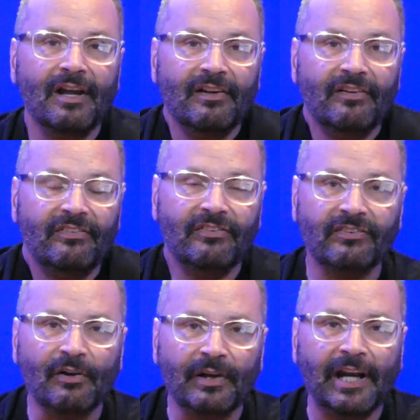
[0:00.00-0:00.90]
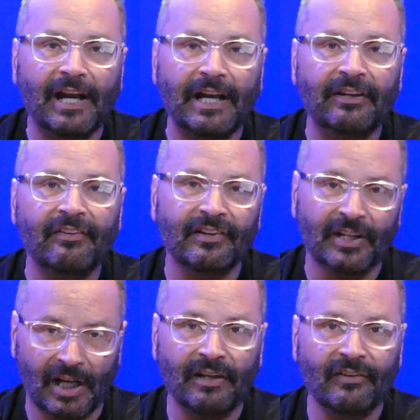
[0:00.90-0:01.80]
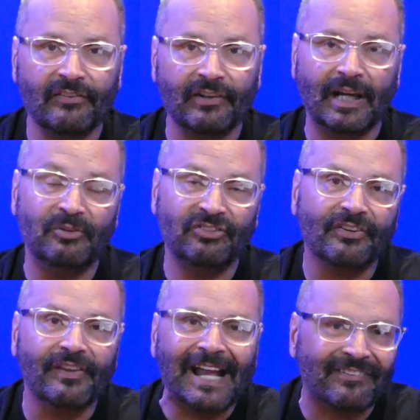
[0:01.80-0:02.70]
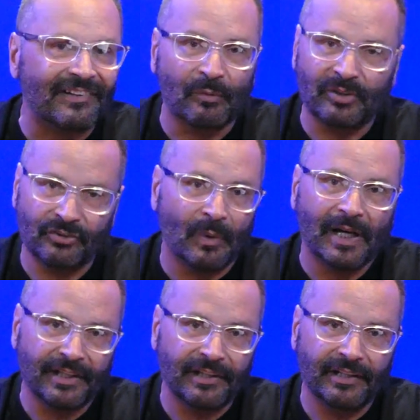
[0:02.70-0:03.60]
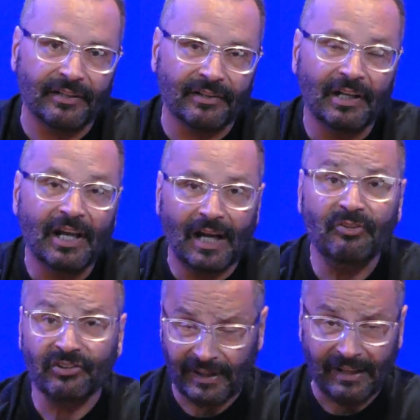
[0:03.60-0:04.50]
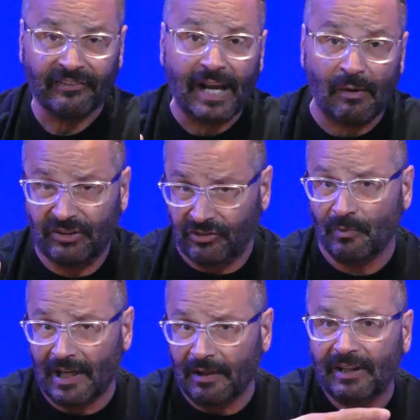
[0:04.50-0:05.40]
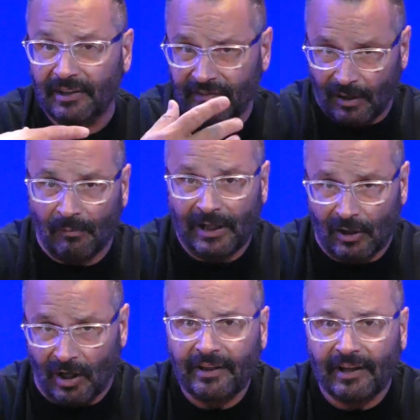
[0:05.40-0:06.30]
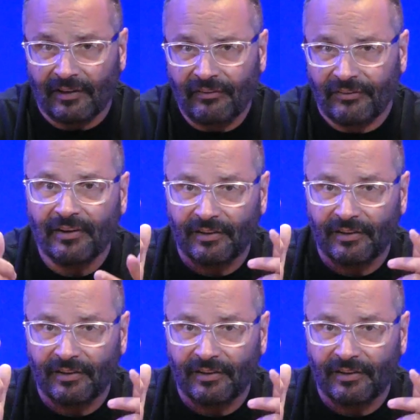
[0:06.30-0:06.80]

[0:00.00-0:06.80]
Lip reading: Sorry, Heinz and Huns, I'm sure that's not what you wanted to hear. I'm sure that's not what you wanted me to tell my audience.